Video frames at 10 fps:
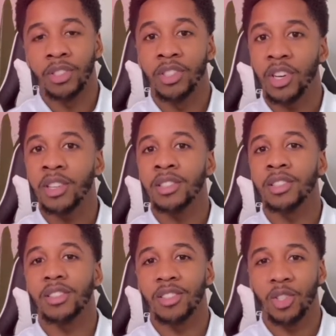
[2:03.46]

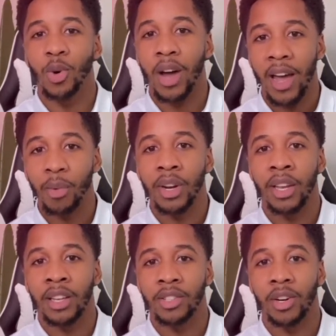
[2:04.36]
just so I wouldn't
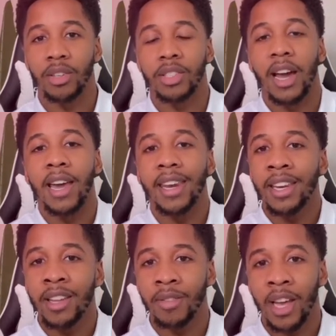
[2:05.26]
get charged. I didn't
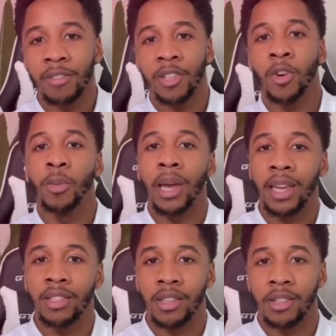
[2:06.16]
even have to go back
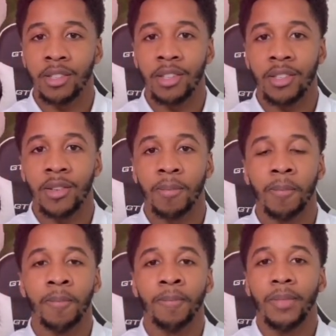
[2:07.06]
into the system
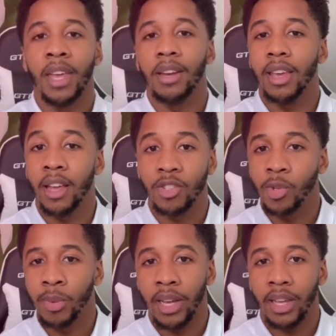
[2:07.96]
and cancel
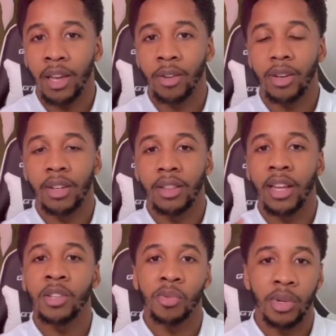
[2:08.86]
my account. That
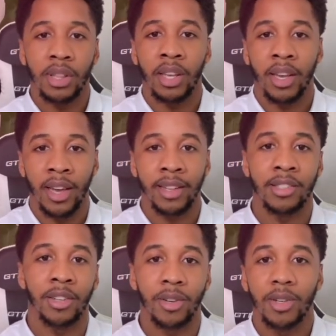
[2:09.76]
is one thing I had to
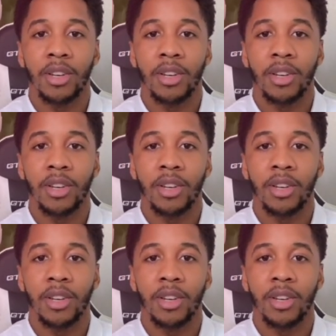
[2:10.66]
note.